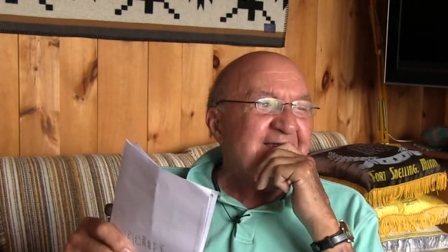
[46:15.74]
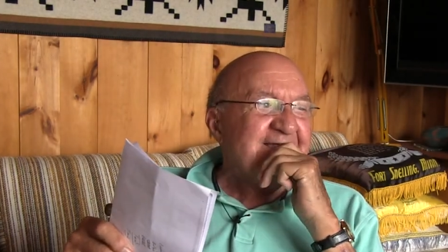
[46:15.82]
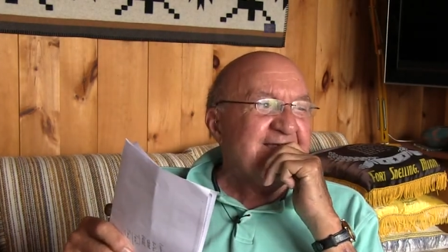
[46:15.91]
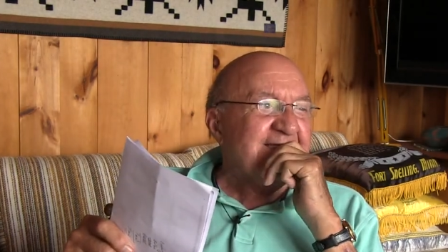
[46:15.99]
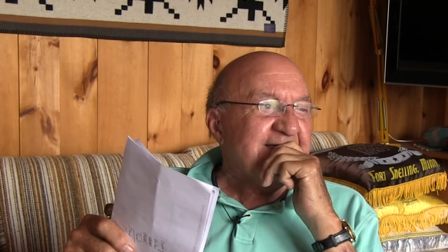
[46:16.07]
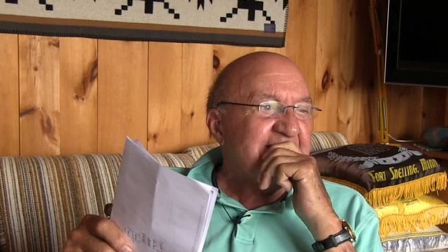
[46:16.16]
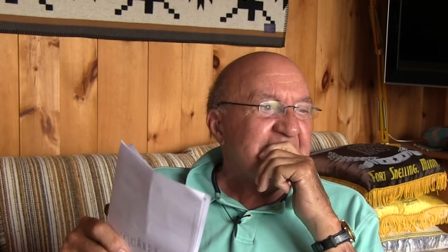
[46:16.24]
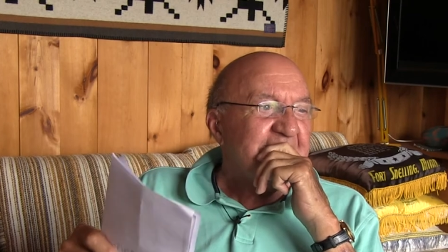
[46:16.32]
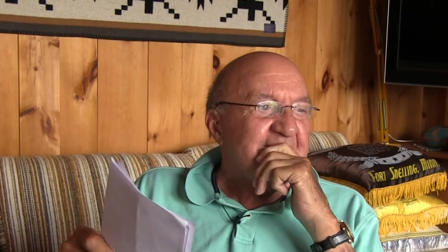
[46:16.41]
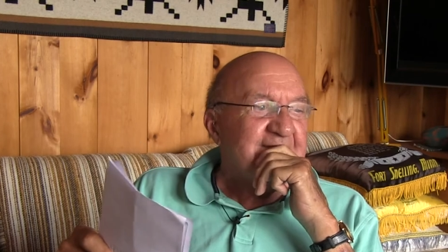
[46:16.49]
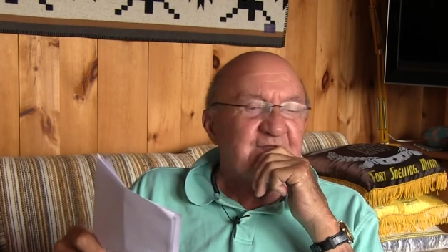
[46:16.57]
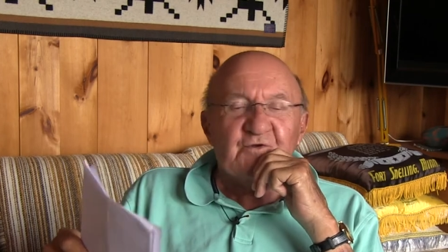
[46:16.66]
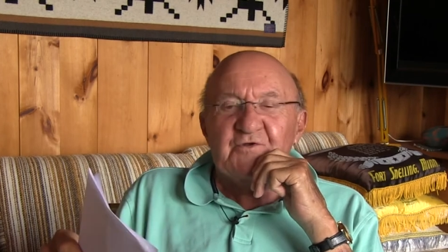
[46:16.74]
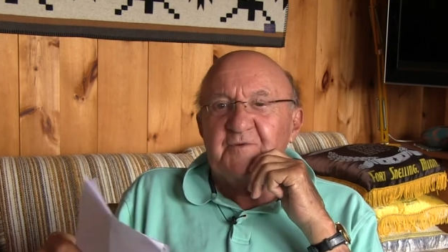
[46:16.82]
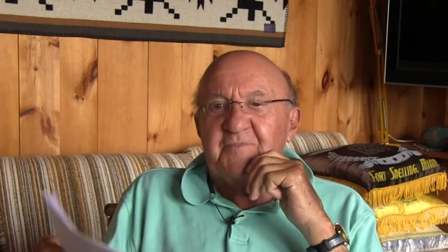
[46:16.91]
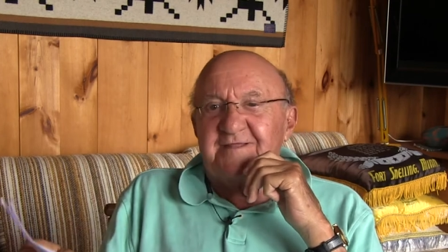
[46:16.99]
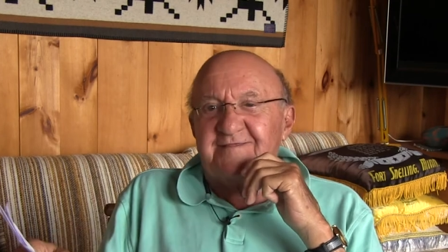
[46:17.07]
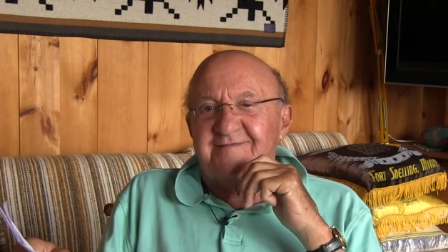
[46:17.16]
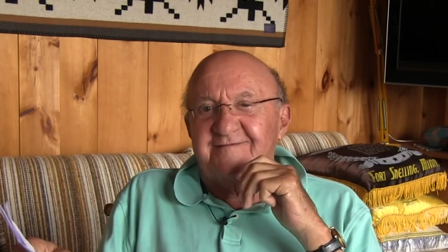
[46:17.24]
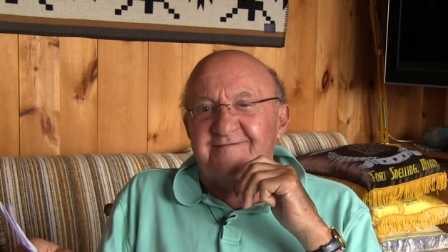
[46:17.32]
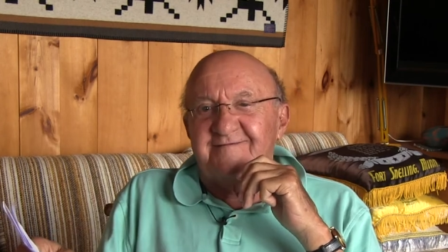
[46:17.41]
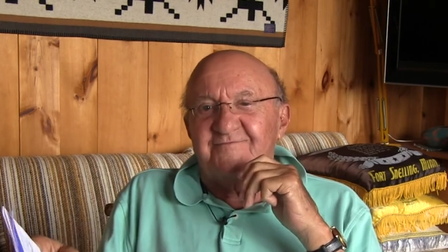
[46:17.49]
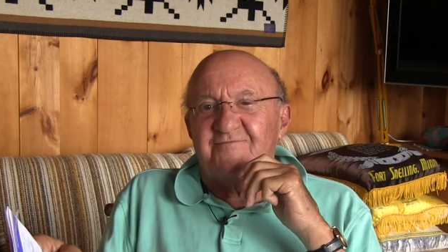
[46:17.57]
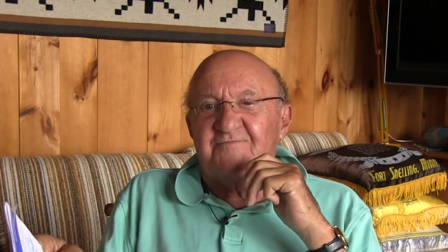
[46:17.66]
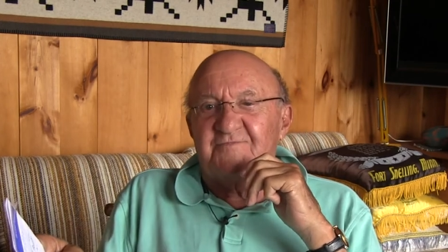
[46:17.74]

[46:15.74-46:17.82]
uh, I told you about the, the,